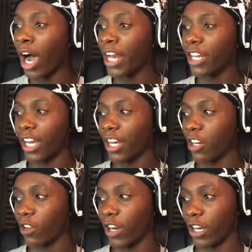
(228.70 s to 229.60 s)
I need to, I need
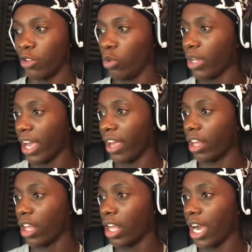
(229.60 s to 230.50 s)
to learn how to do that.
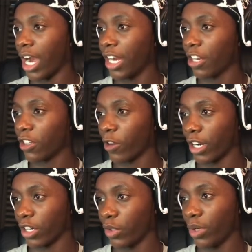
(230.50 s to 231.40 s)
I need to learn
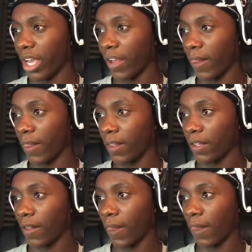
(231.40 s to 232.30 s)
how to do that.
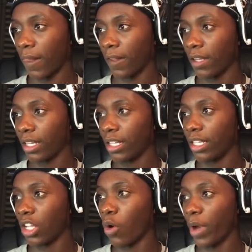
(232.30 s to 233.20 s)

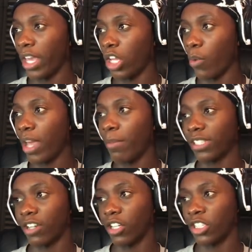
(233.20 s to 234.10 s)
No way, no way he missed it on